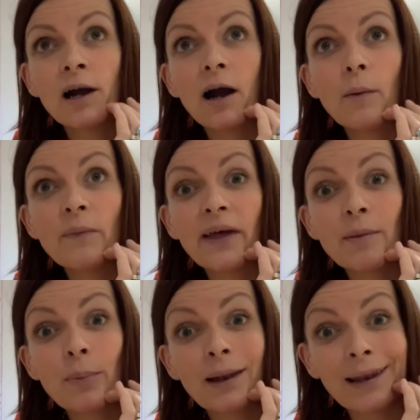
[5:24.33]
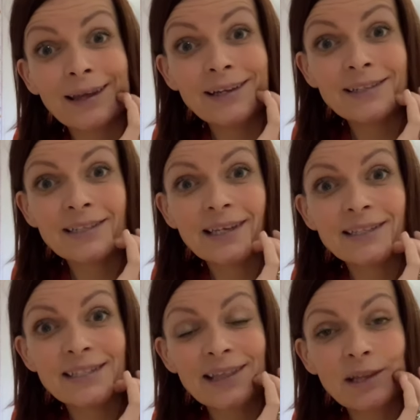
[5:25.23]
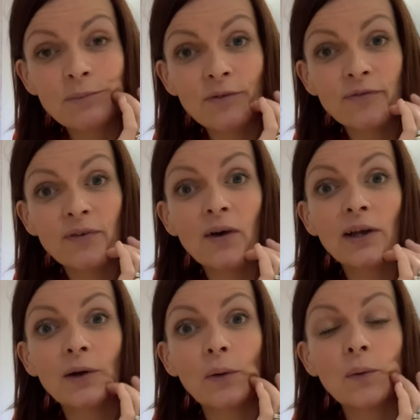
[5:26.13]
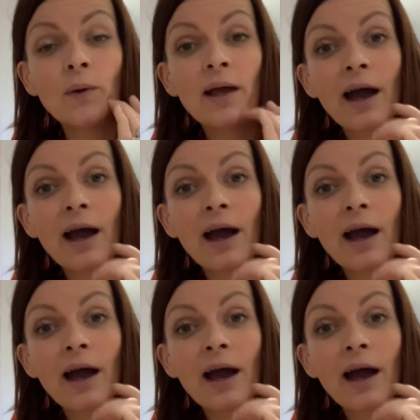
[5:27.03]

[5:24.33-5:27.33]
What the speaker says: They played it, they sent them the file,